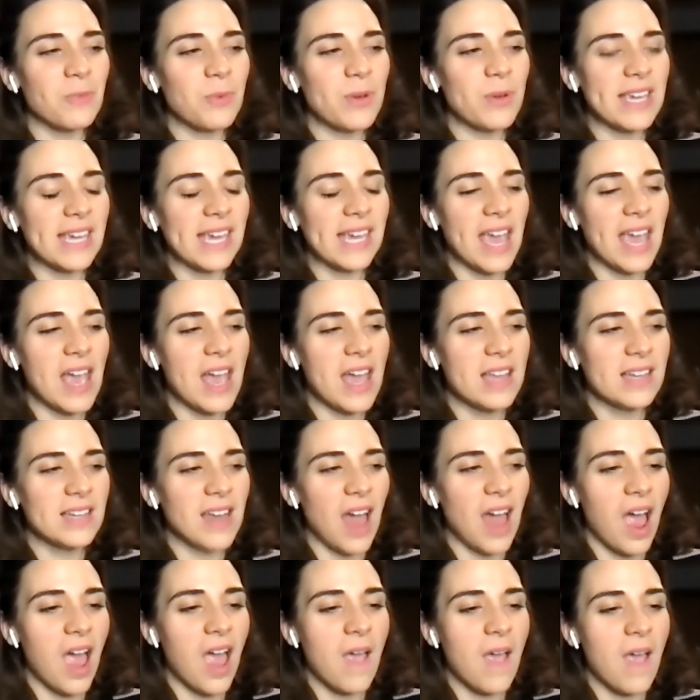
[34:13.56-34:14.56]
we can
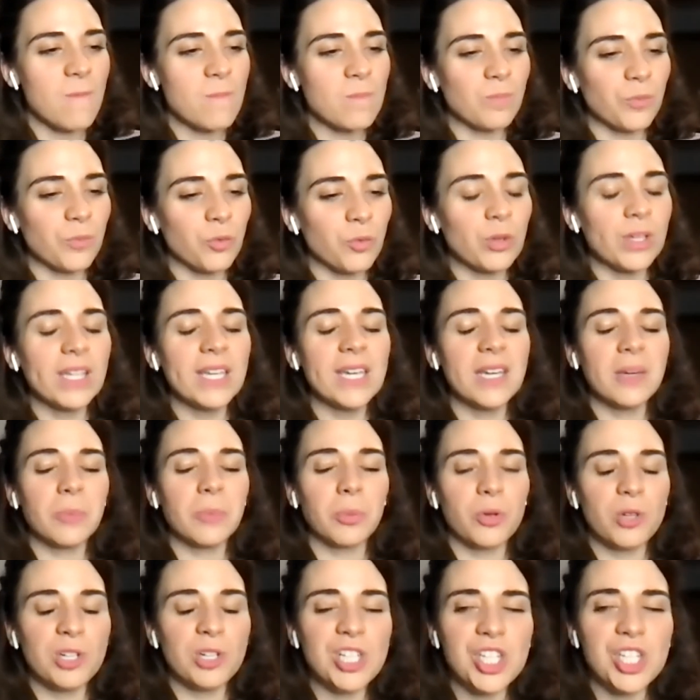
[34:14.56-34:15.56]
really
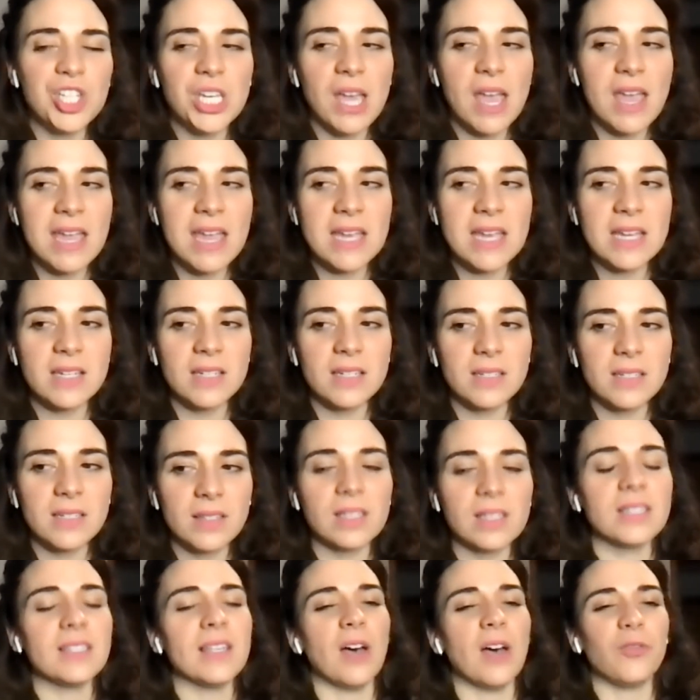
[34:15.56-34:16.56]
appreciate
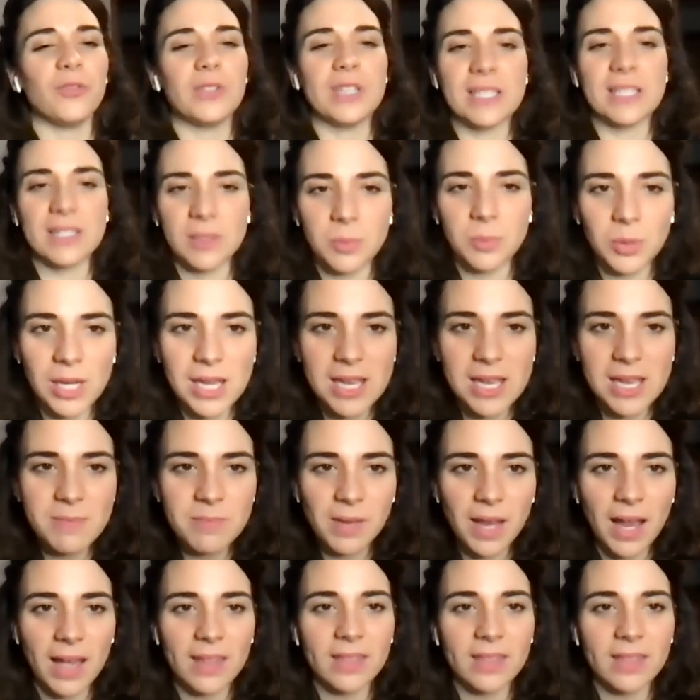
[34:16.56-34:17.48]
the self-discipline.